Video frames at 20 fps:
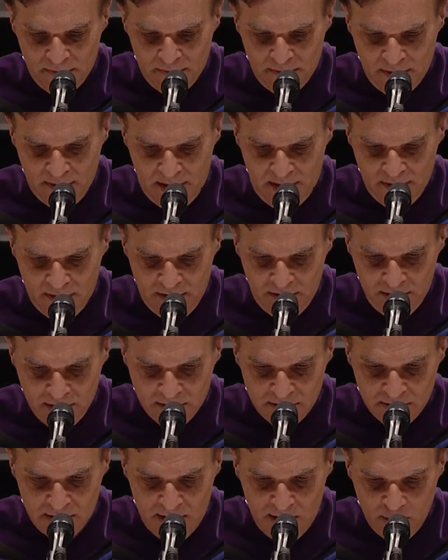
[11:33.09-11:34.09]
I dare
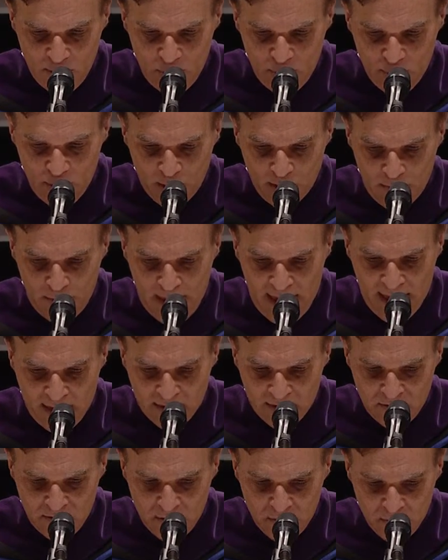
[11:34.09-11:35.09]
say, you will look
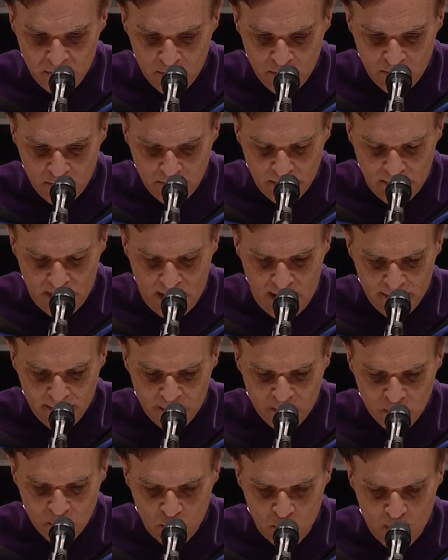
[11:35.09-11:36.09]
back too, I'm
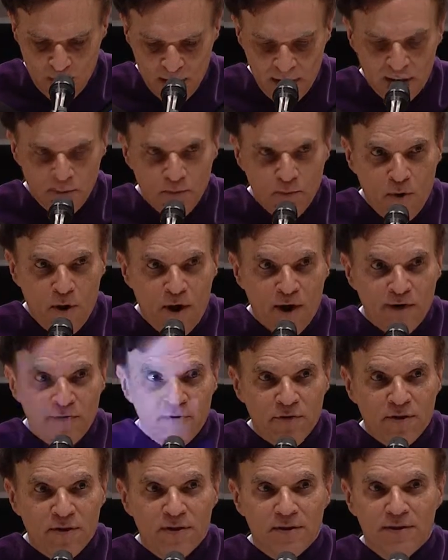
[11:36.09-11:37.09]
sure, and
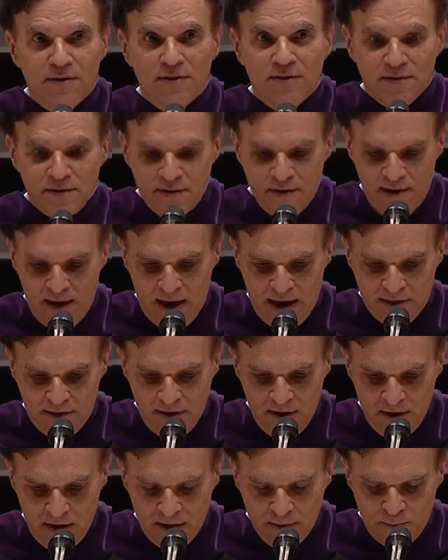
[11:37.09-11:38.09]
marvel at
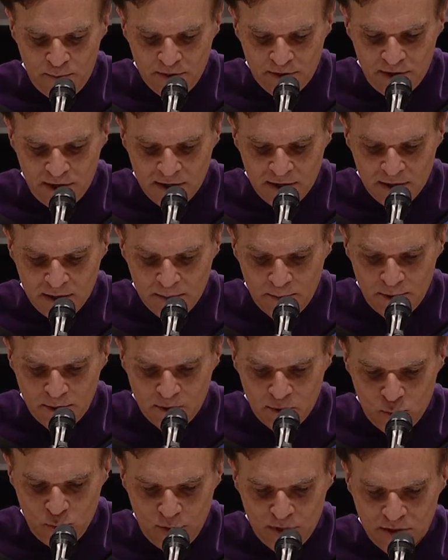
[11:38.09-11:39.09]
the unpredictable
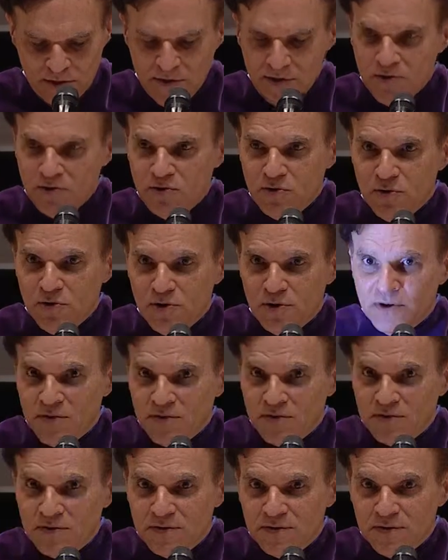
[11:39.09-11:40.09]
twists and
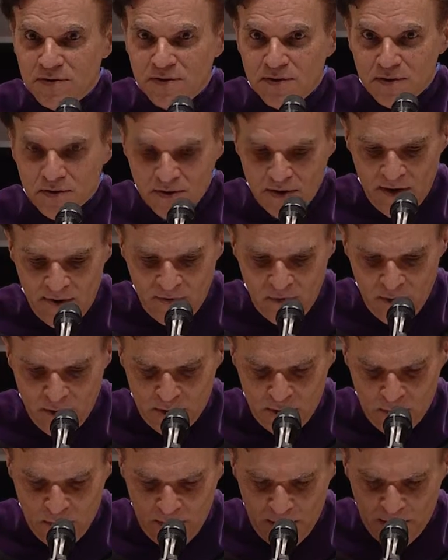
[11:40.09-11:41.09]
turns of your
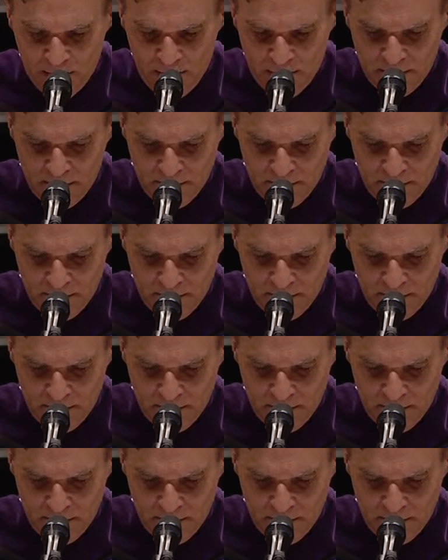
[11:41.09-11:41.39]
career.